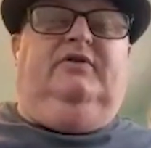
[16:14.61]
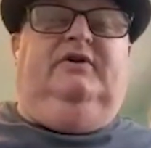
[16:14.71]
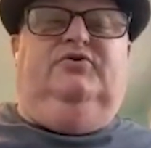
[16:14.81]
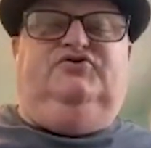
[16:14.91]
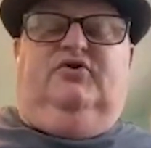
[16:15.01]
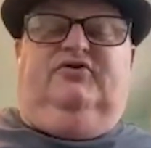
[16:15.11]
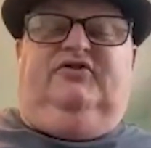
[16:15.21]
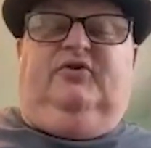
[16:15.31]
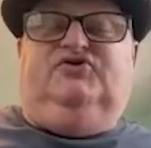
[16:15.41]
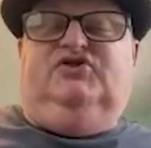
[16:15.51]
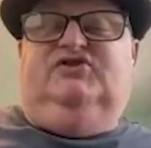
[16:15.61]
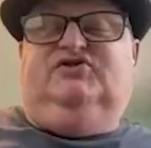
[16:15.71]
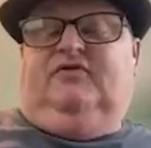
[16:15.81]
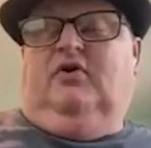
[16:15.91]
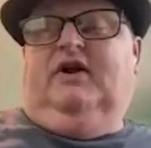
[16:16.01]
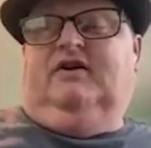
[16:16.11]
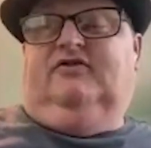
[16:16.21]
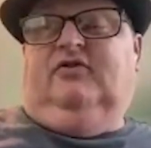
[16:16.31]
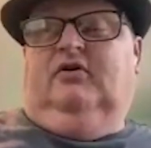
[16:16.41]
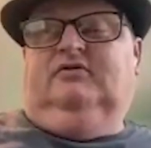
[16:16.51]
New Jersey Association of Learning
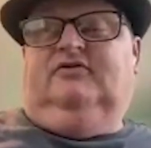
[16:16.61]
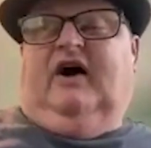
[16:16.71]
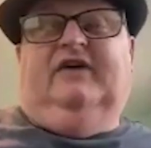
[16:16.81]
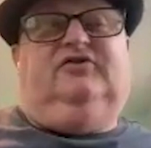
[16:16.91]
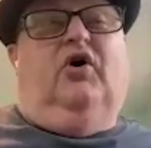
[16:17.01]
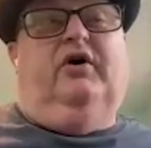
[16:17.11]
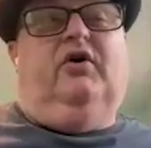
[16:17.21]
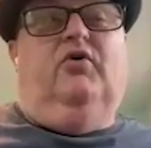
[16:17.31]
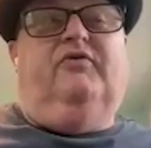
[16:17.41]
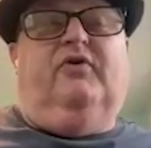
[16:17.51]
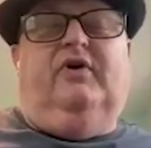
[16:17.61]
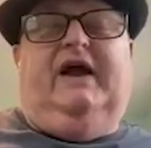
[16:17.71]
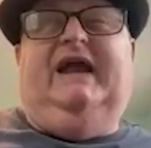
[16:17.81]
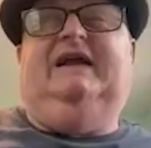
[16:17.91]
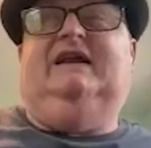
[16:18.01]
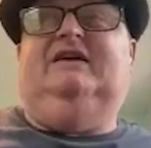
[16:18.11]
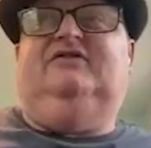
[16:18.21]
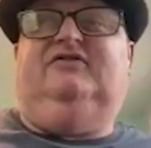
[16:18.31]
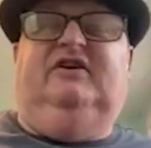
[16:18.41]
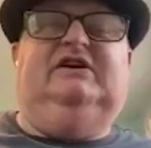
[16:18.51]
Consultants, I taught over 80
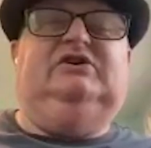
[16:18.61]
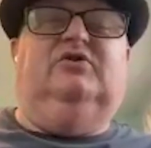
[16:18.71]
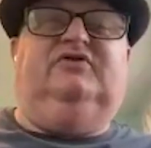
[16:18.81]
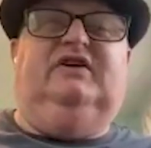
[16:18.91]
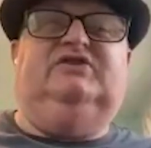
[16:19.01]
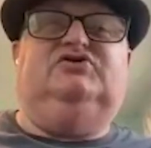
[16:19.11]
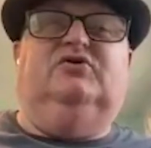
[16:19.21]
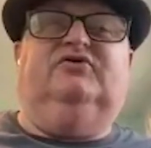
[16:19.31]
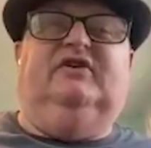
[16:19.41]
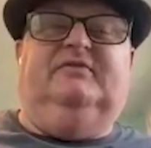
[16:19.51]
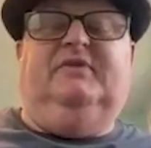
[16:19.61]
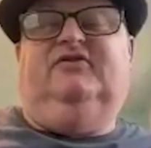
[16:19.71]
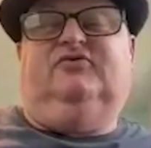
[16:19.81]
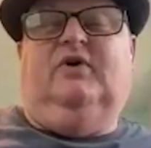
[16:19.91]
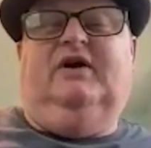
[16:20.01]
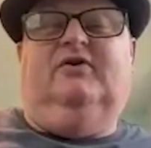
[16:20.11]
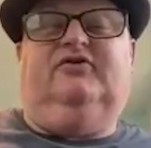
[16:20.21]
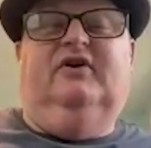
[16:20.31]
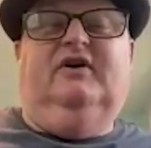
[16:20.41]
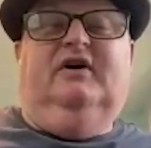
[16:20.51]
senior teachers and
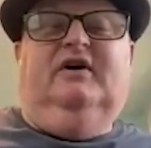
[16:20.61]
administrators